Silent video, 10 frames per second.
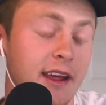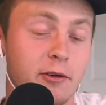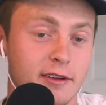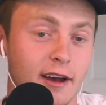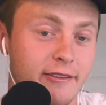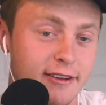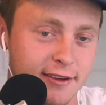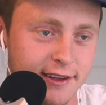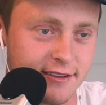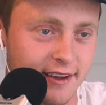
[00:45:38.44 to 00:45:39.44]
it was obviously
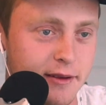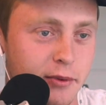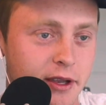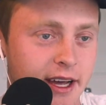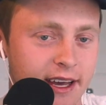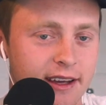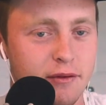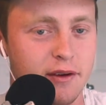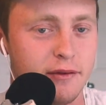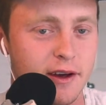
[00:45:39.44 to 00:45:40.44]
insane, but like
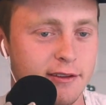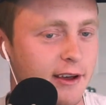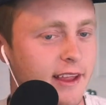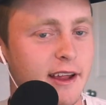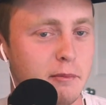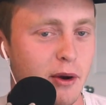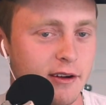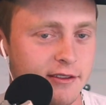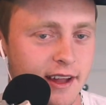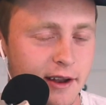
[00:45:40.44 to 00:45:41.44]
if I saw that in
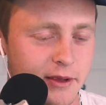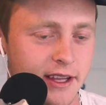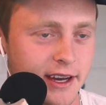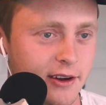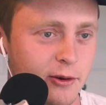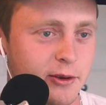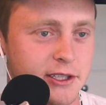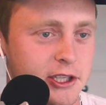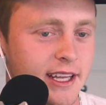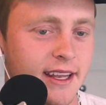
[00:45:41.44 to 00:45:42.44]
person, I'd be like, holy
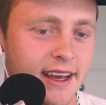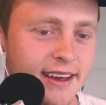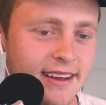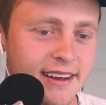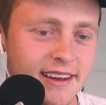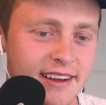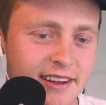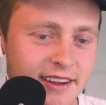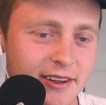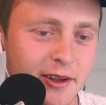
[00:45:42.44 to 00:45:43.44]
shit, like,
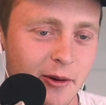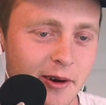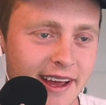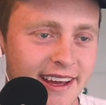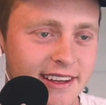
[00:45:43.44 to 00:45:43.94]
no way, you